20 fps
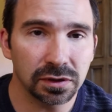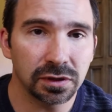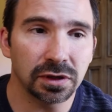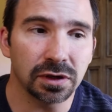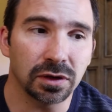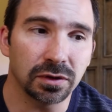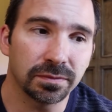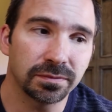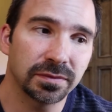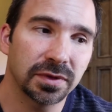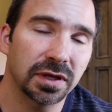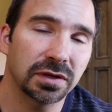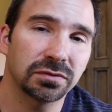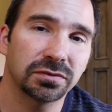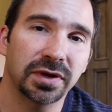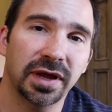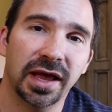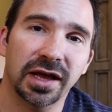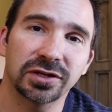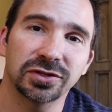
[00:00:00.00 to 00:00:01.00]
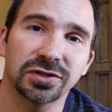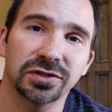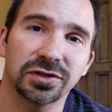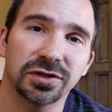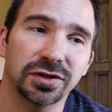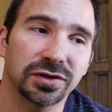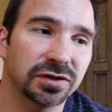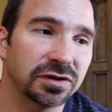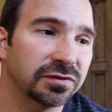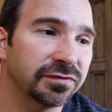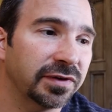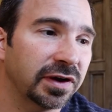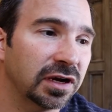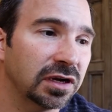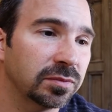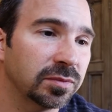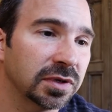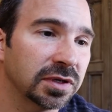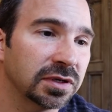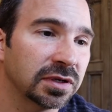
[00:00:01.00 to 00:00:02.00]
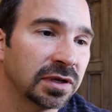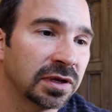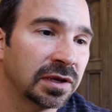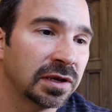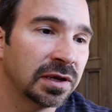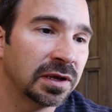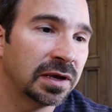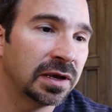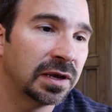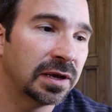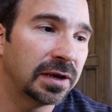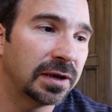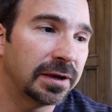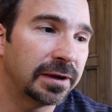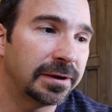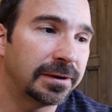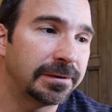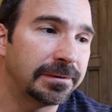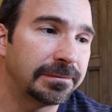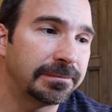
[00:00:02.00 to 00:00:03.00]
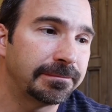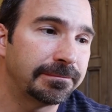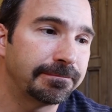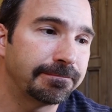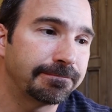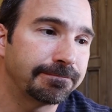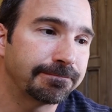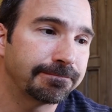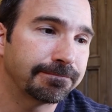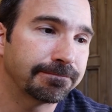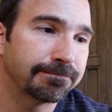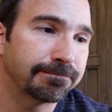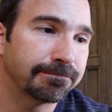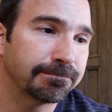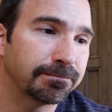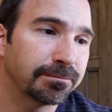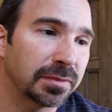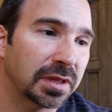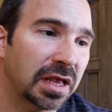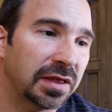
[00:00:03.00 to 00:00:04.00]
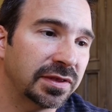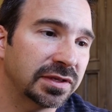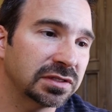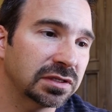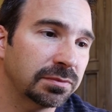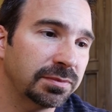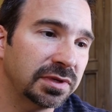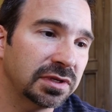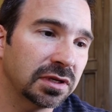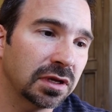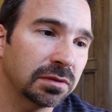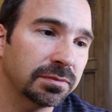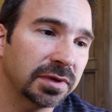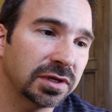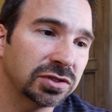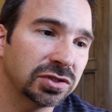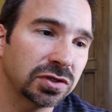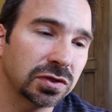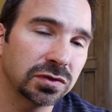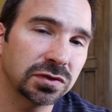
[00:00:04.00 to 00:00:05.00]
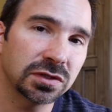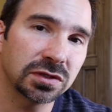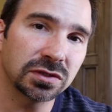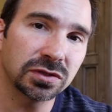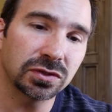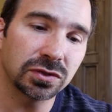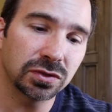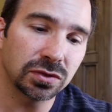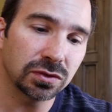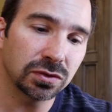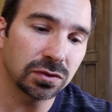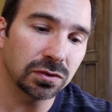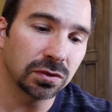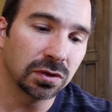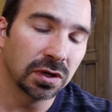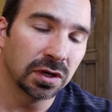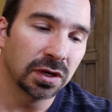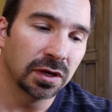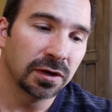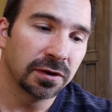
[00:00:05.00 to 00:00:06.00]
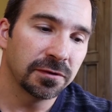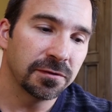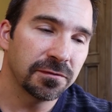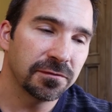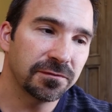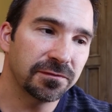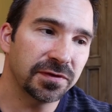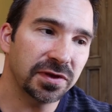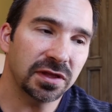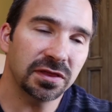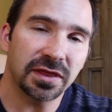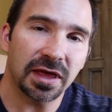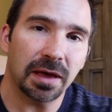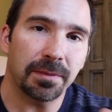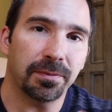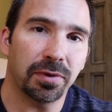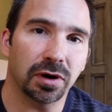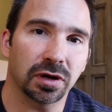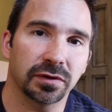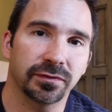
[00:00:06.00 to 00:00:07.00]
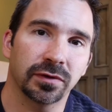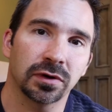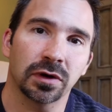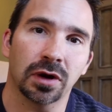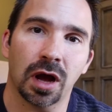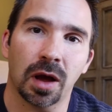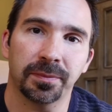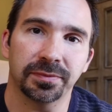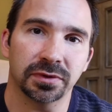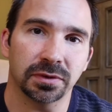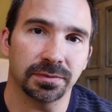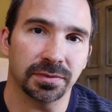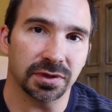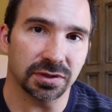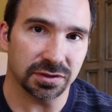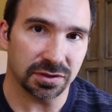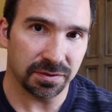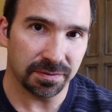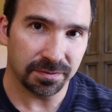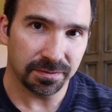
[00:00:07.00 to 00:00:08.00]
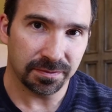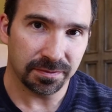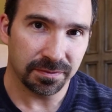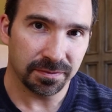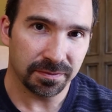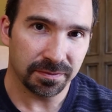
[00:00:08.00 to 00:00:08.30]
you know, in reaction to your environment. Um, and this can be done by choosing to feed that part of our optimism.